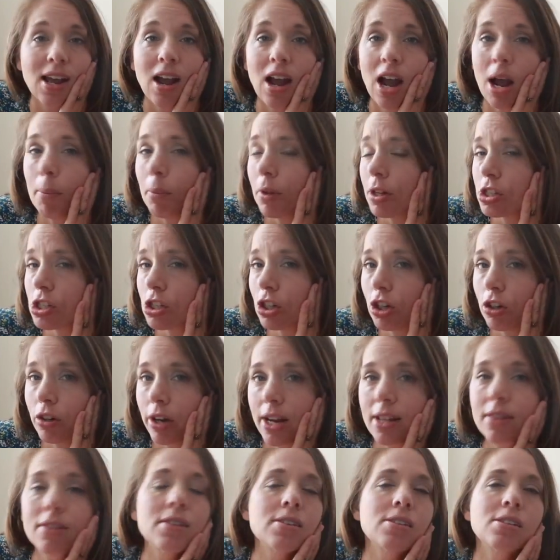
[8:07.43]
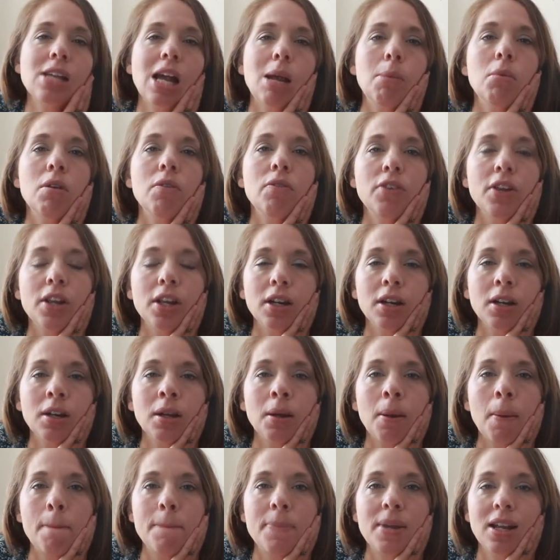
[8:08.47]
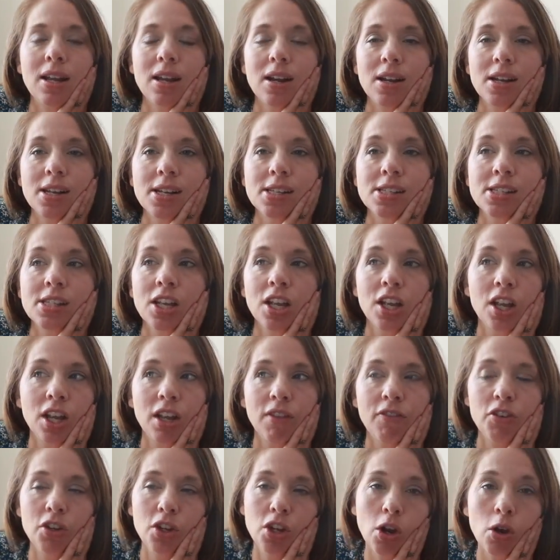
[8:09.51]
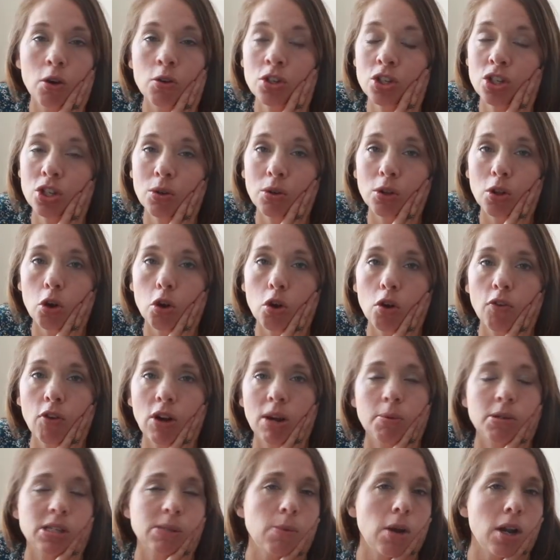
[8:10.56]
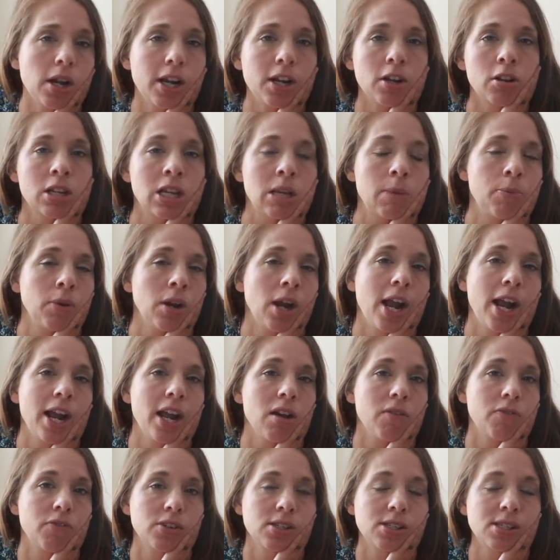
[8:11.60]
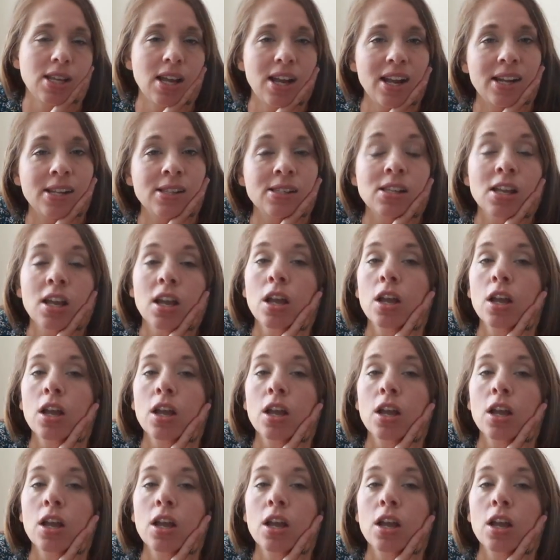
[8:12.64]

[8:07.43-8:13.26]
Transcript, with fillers: Omelets are great this time of year because if you go to a local farmer's market or keep your eye out for signs,